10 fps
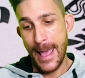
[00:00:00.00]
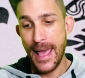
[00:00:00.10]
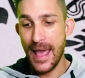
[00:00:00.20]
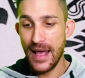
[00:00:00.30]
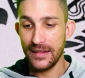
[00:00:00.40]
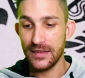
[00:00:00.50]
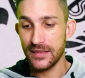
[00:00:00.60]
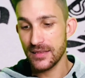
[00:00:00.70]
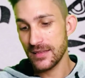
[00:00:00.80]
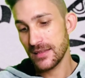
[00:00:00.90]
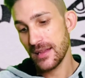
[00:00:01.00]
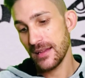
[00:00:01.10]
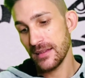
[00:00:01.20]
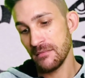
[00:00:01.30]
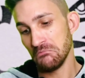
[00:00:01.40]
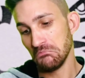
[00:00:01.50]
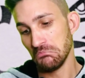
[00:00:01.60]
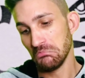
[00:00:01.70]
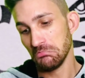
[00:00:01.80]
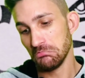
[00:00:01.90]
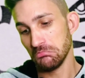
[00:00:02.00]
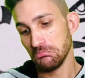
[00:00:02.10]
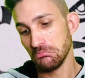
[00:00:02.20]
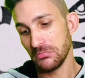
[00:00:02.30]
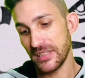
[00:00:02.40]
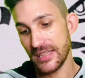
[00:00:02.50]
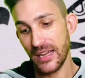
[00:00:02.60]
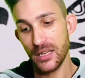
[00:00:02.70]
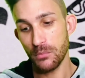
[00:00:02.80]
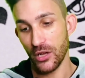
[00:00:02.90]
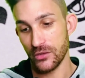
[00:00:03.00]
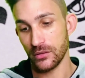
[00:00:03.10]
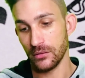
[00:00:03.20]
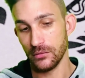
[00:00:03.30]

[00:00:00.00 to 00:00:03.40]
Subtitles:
and this is the second bottle.